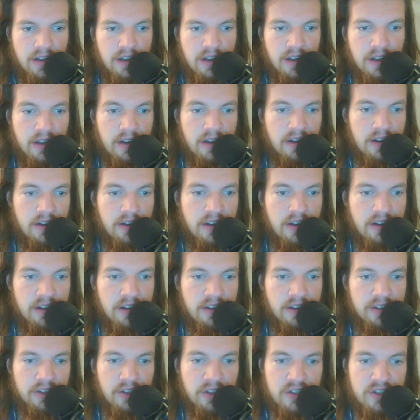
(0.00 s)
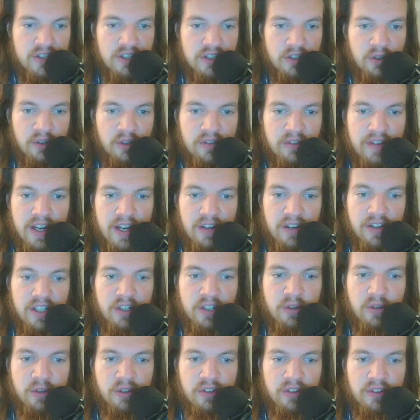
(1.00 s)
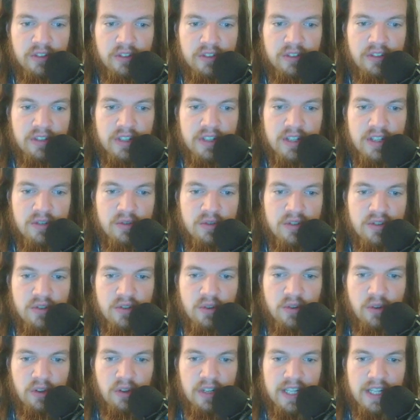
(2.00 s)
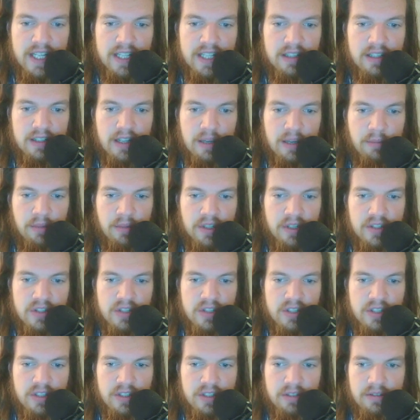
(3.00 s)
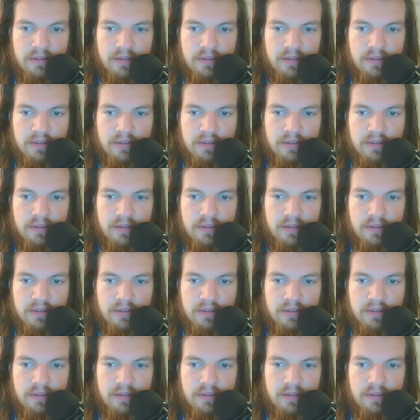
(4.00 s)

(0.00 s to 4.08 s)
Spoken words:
Doesn't look very good. This was all heat damaged.